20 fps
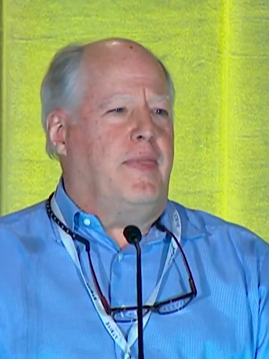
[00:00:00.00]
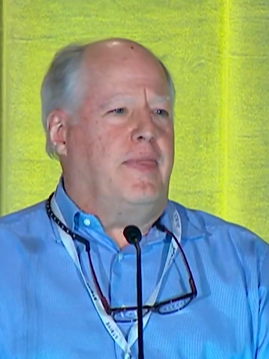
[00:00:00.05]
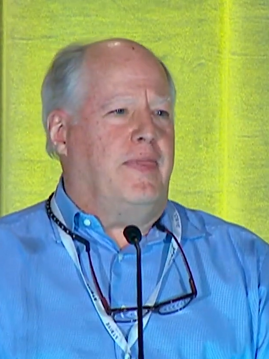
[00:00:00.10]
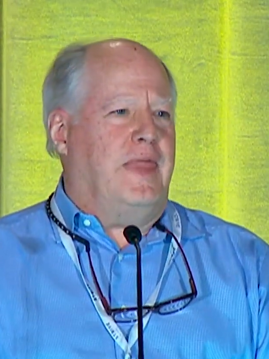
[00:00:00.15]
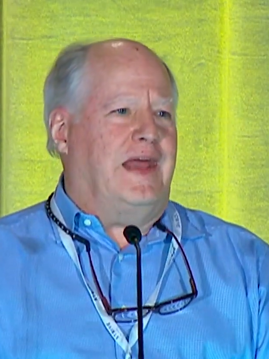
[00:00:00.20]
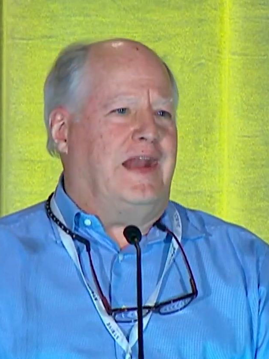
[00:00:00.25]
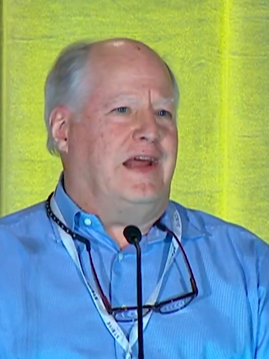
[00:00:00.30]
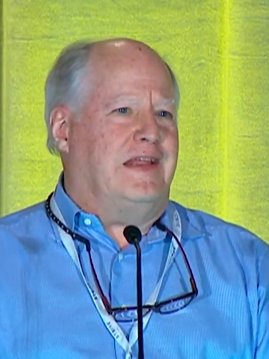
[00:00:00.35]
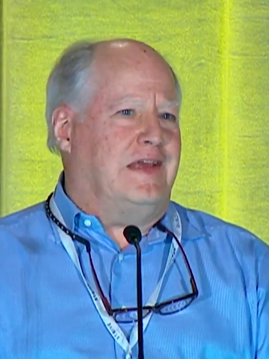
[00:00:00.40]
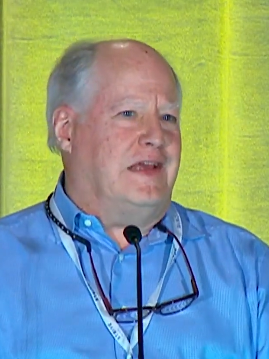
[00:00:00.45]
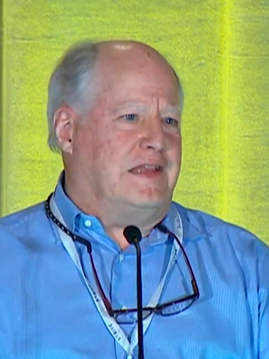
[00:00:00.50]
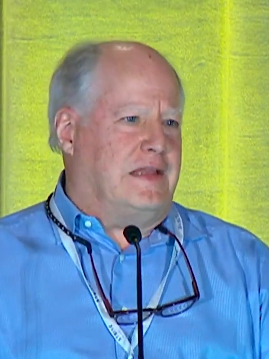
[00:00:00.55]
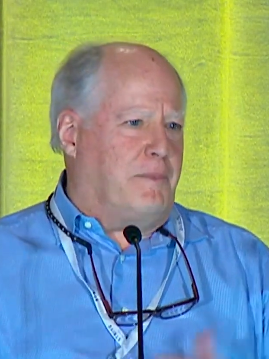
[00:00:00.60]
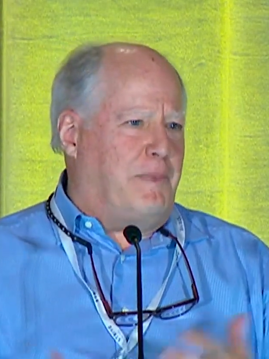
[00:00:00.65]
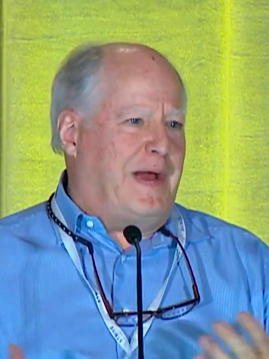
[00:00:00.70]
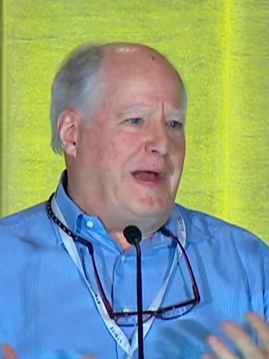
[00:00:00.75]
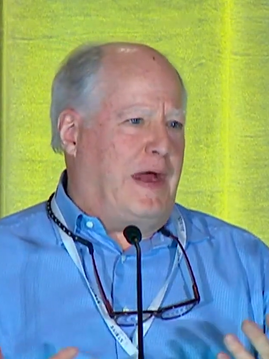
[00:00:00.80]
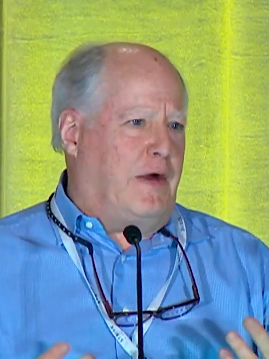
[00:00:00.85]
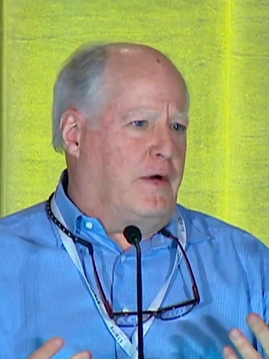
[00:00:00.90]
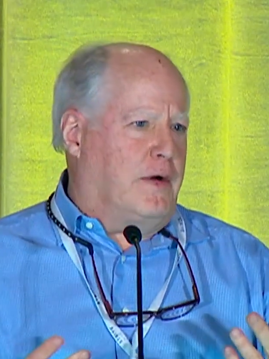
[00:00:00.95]
then I think the
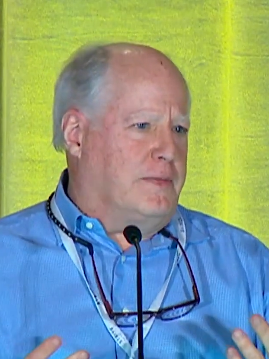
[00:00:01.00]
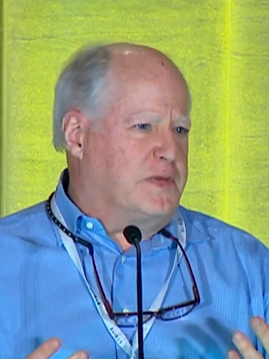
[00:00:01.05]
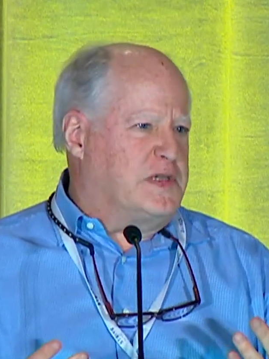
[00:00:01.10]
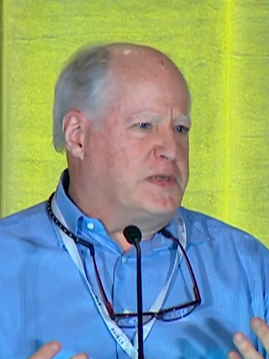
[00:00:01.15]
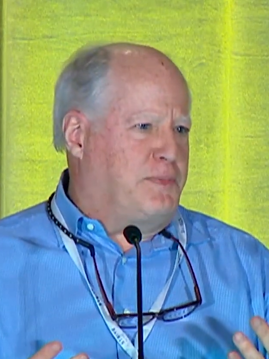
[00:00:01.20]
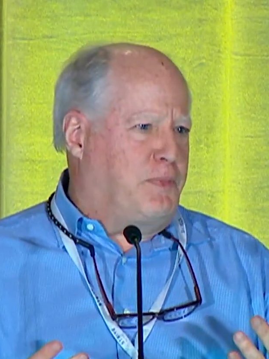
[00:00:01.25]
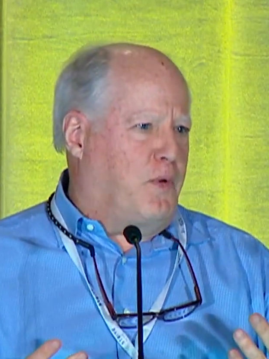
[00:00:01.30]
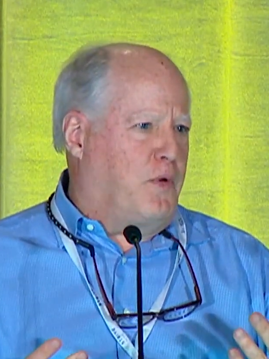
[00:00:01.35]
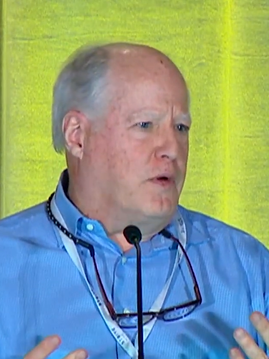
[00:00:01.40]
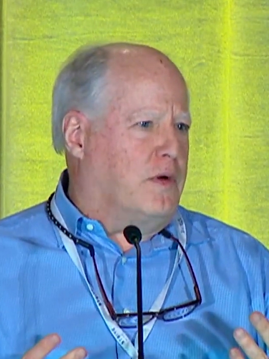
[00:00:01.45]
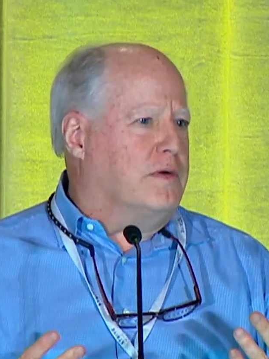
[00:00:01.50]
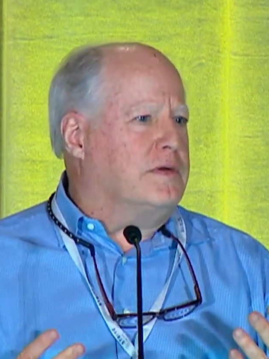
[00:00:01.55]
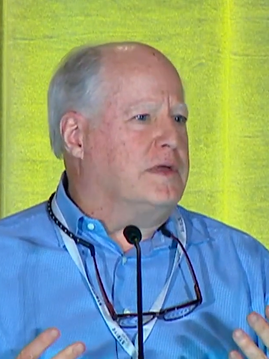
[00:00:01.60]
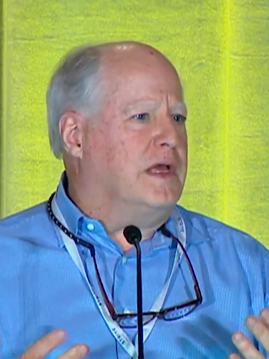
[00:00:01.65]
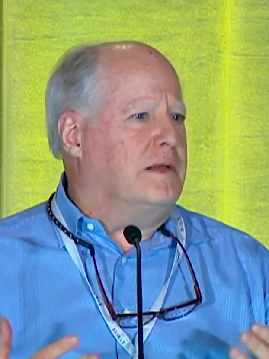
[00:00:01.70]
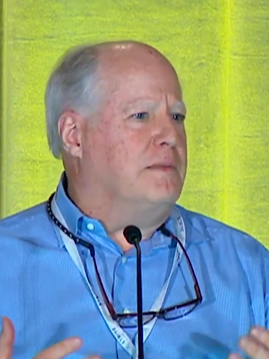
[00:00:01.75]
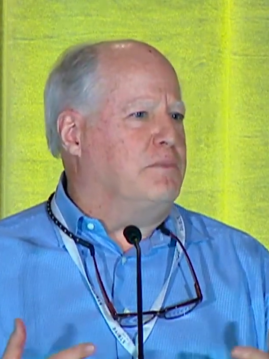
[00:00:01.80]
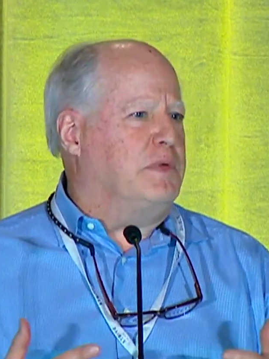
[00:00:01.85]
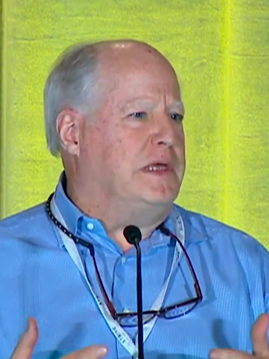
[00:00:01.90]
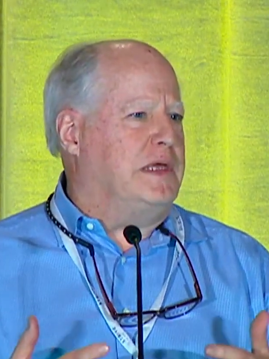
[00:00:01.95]
power of sport
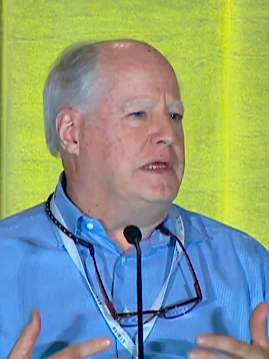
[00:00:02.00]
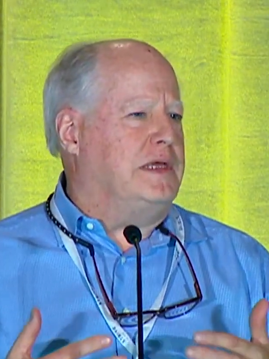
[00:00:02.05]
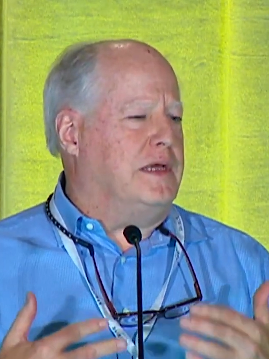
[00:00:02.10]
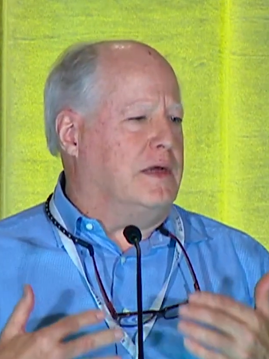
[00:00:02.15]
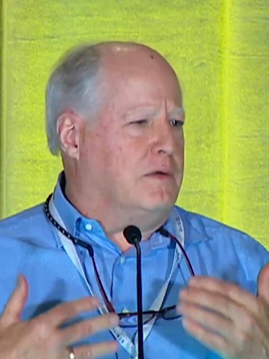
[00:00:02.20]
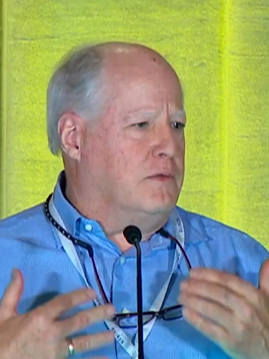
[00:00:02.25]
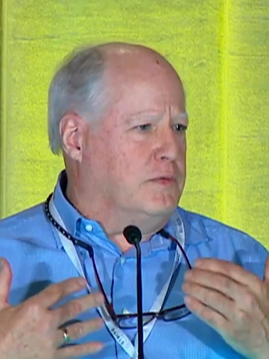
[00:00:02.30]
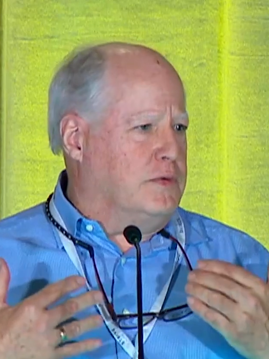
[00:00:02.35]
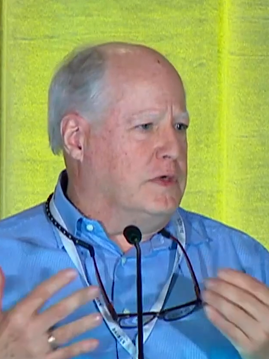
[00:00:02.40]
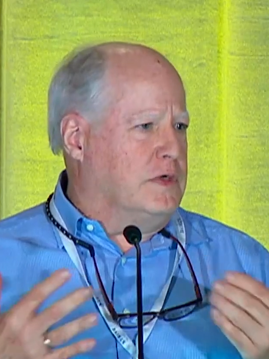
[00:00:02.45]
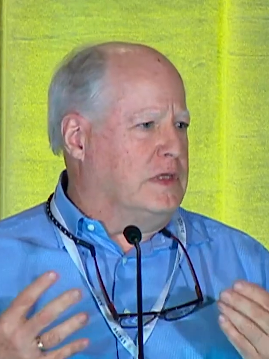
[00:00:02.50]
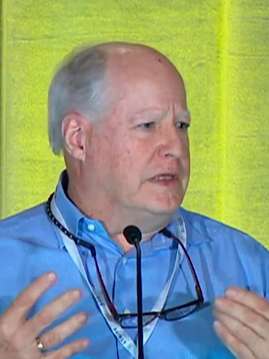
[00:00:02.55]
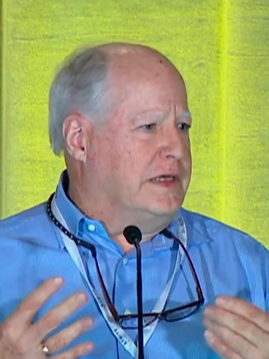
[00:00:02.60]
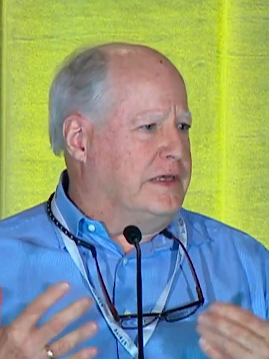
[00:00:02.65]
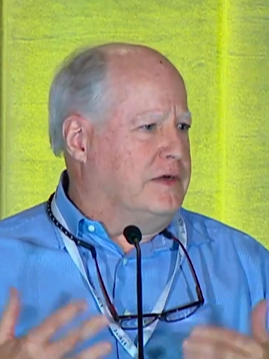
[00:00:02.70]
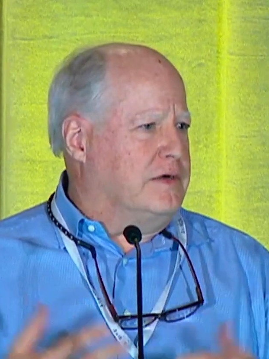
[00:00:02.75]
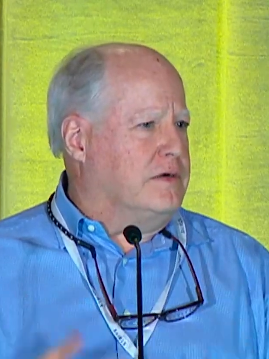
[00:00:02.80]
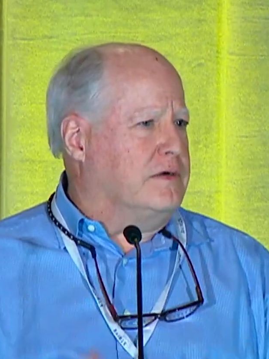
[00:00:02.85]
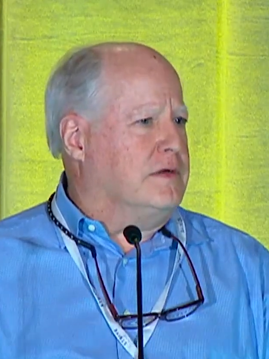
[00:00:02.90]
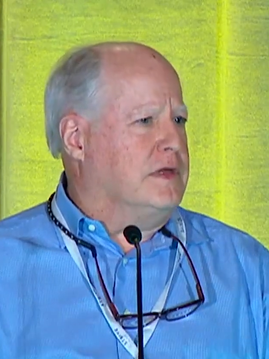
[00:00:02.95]
can be a real
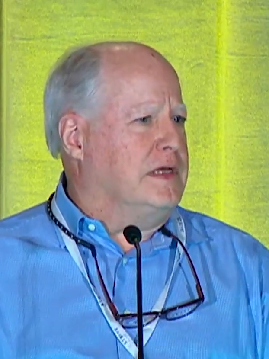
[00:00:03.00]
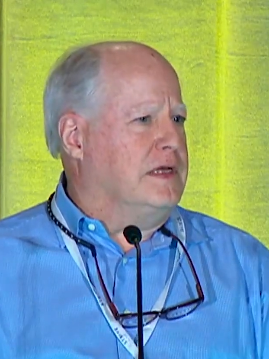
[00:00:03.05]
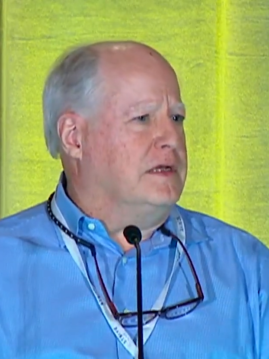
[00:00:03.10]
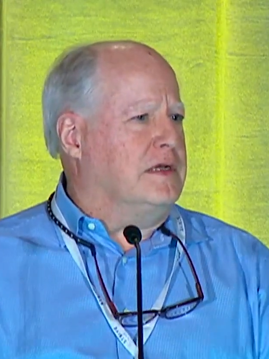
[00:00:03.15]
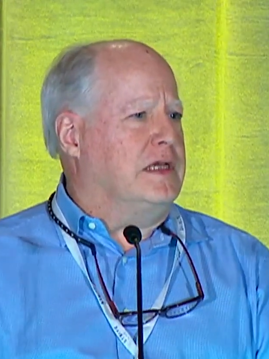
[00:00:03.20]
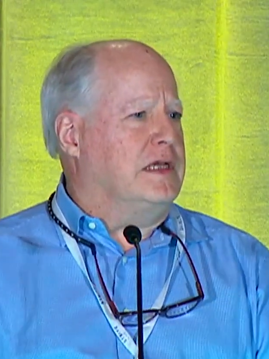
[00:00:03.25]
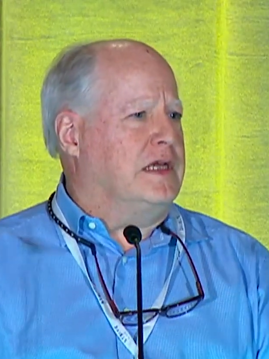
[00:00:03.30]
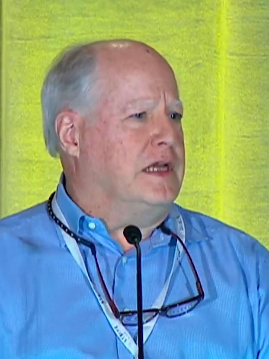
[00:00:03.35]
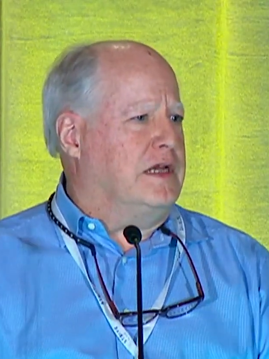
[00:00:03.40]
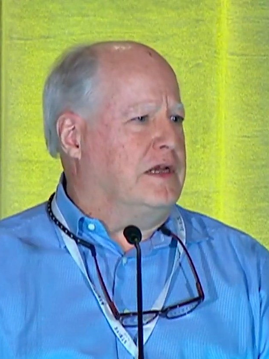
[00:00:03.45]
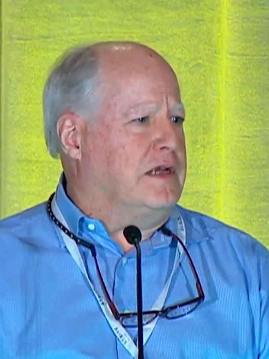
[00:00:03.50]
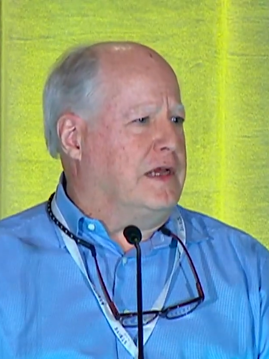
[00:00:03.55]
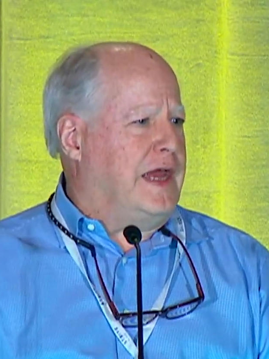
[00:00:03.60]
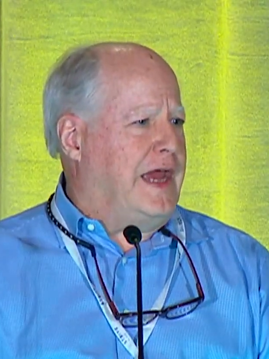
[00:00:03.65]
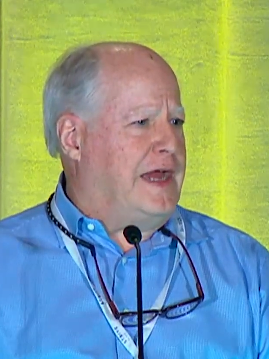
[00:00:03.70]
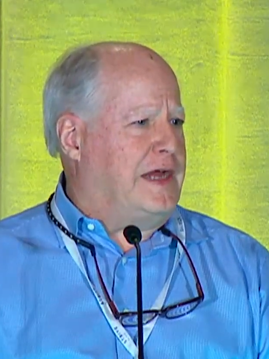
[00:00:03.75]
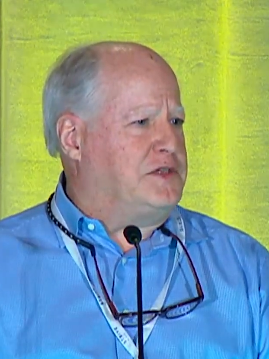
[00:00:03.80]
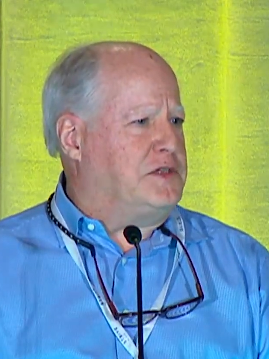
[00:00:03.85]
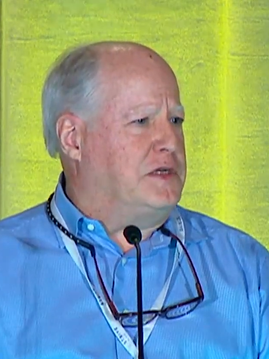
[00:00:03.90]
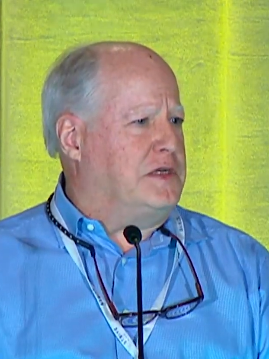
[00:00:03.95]
leader in getting
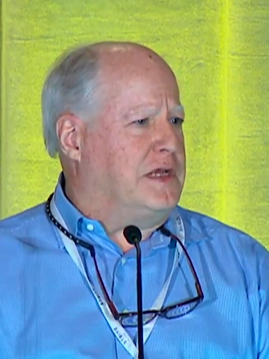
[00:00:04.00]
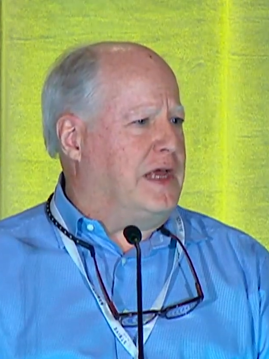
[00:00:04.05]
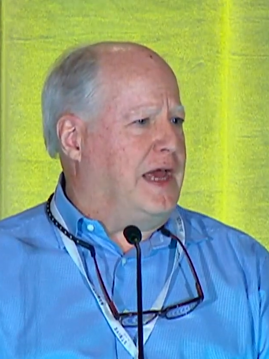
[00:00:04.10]
action to